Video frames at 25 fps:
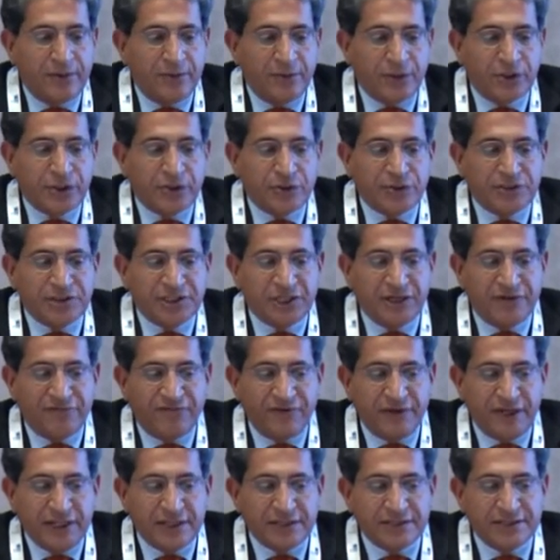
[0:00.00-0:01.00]
producing
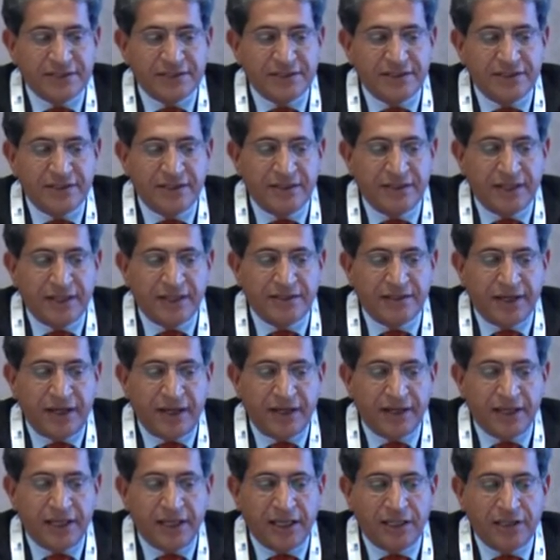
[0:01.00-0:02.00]
fields that
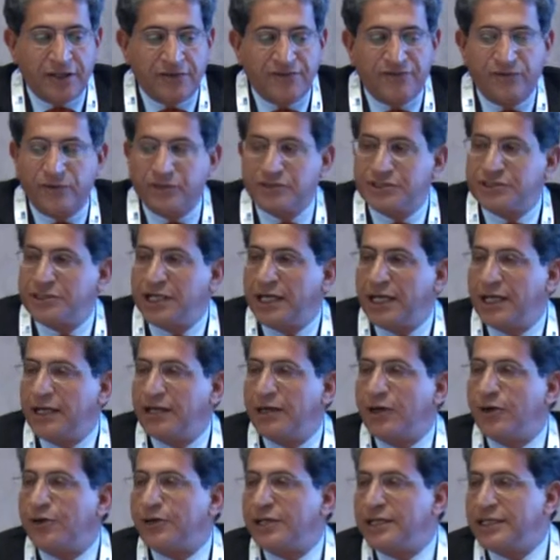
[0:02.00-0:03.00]
are either for sale
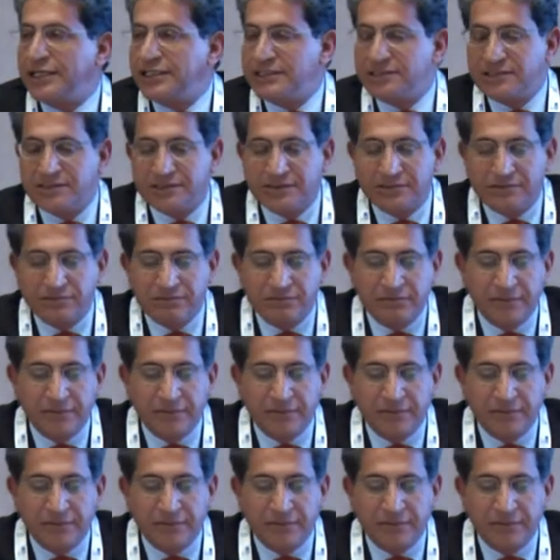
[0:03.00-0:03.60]
or lease,